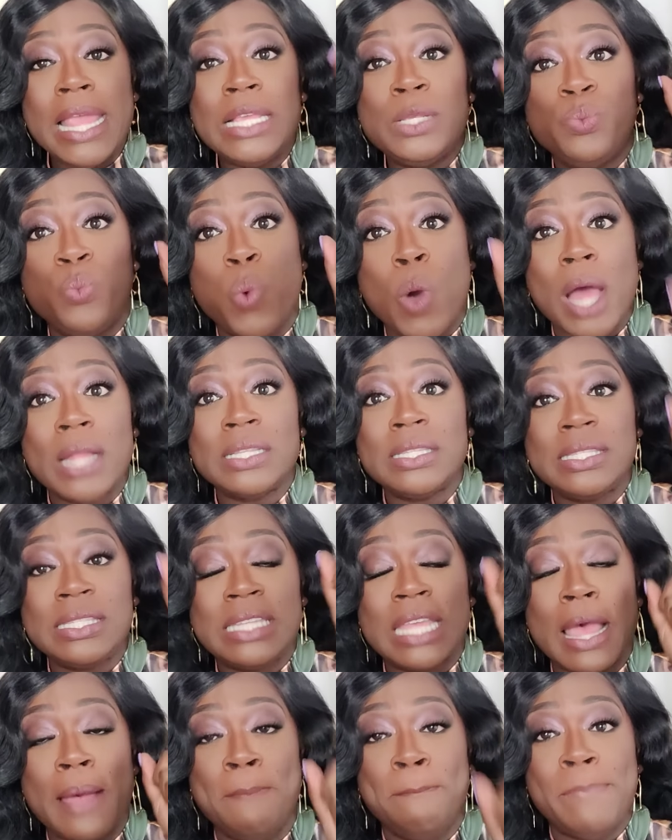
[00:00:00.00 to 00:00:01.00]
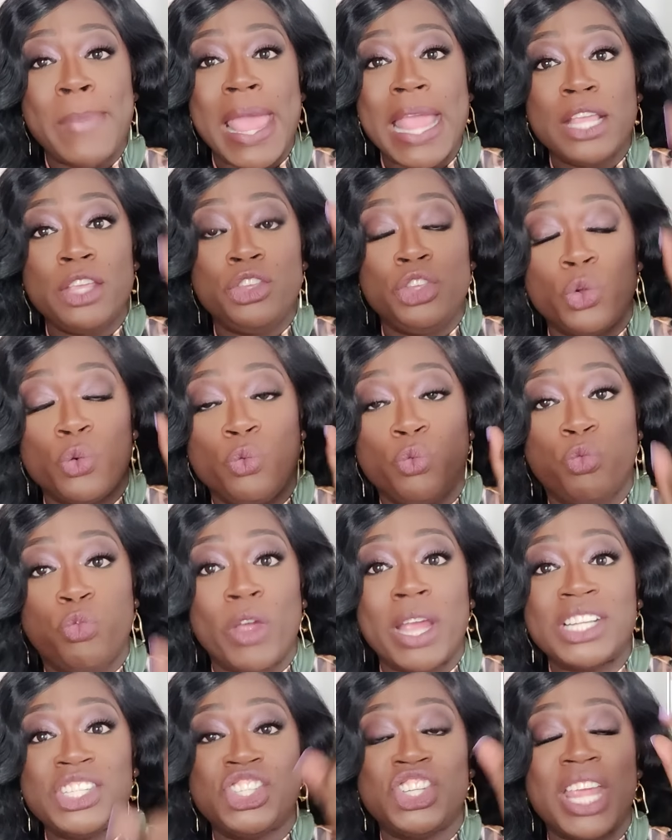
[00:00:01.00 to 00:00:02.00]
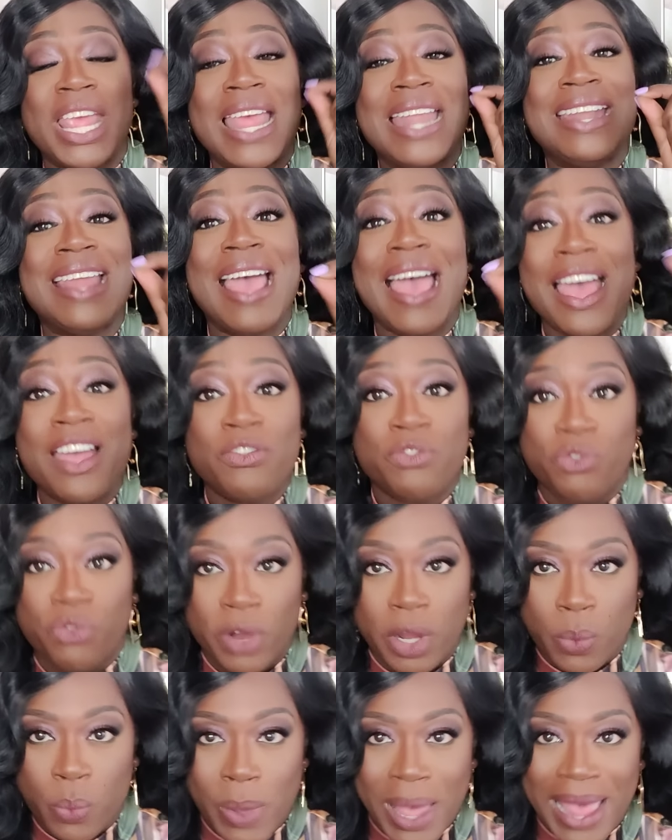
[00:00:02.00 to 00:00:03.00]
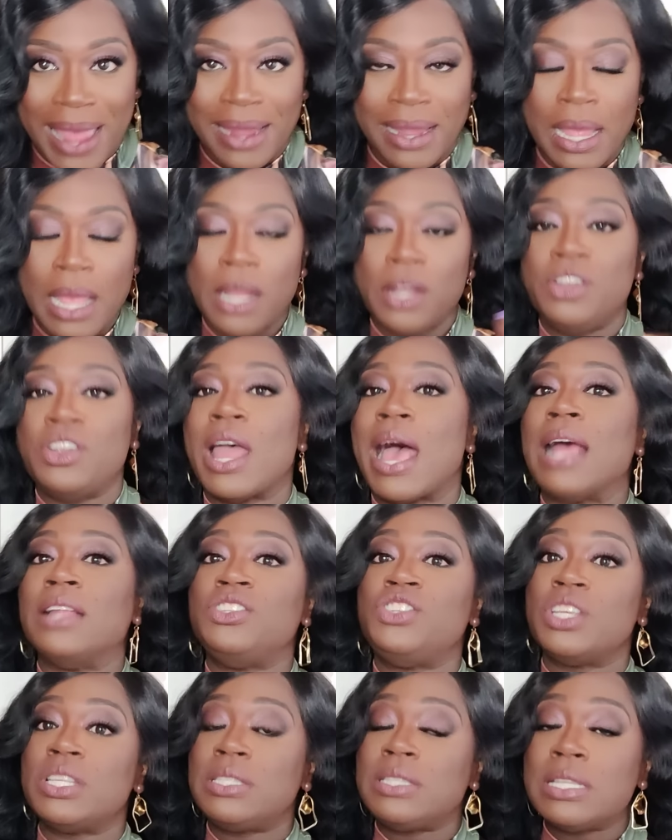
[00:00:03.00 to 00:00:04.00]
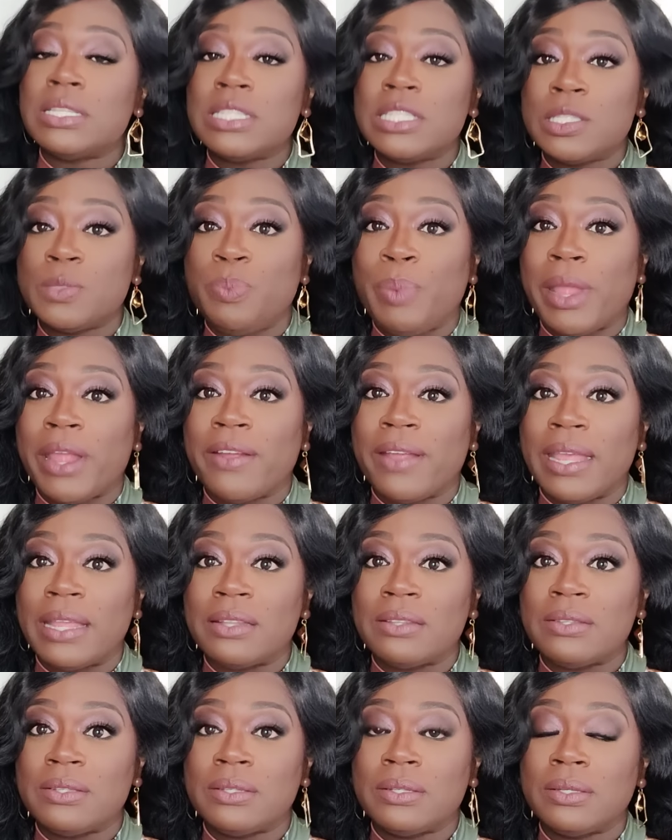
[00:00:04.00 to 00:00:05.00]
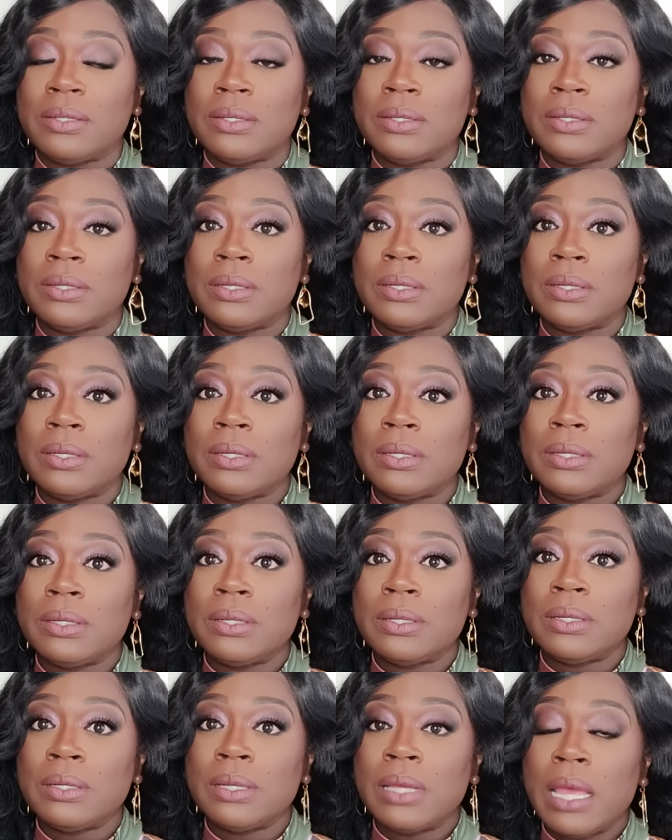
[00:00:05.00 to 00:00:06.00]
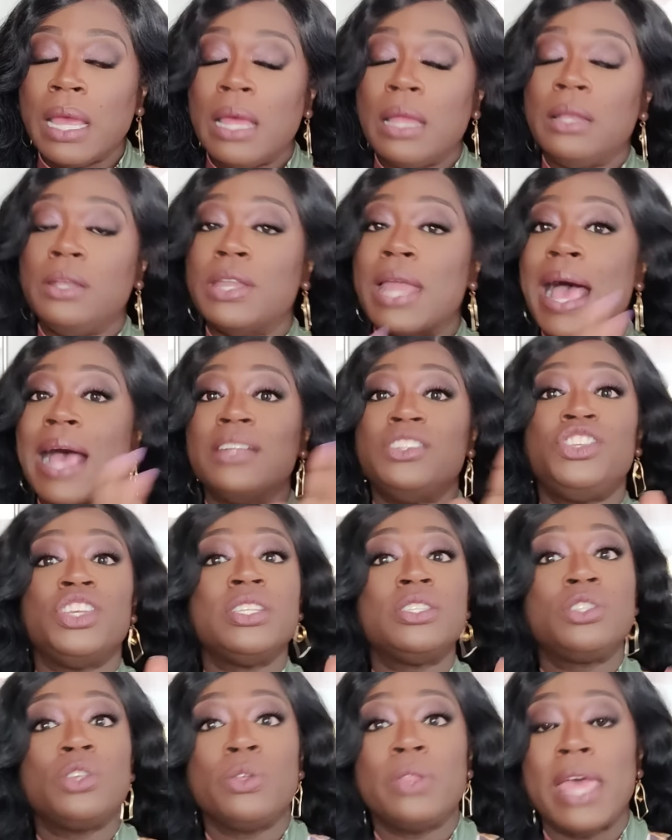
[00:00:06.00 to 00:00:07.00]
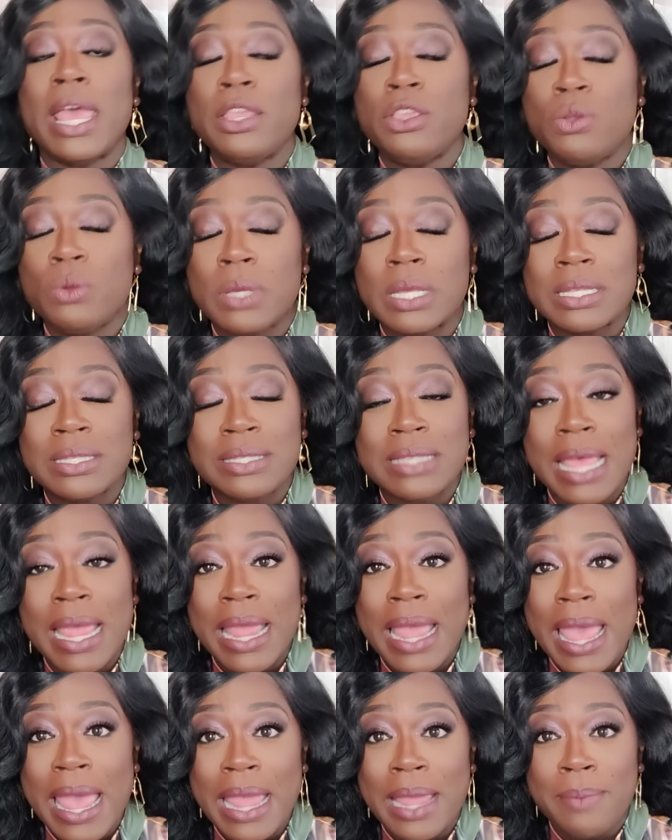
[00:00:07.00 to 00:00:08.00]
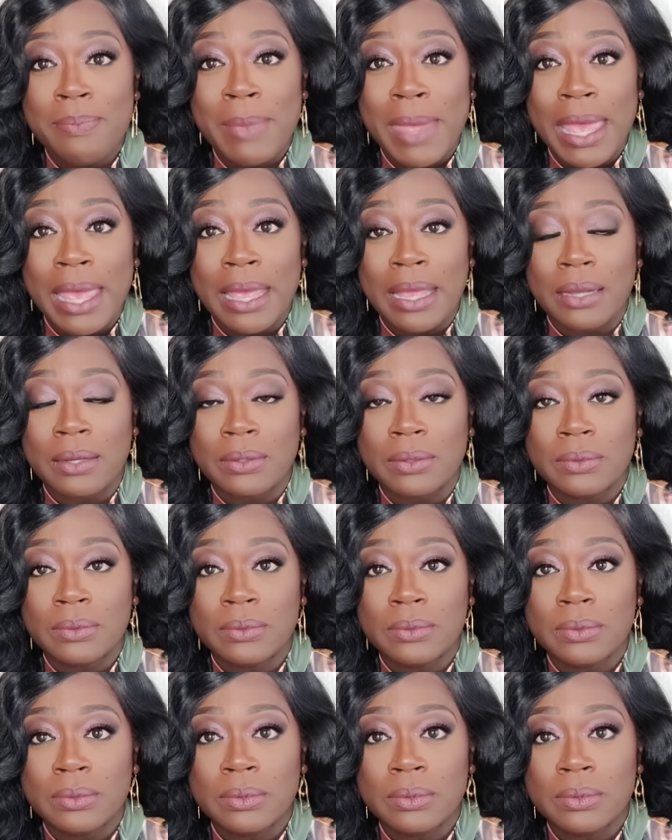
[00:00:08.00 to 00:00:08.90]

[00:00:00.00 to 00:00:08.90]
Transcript: He wants to make you rich in every way, not just in spirit, not just so that you can say amen,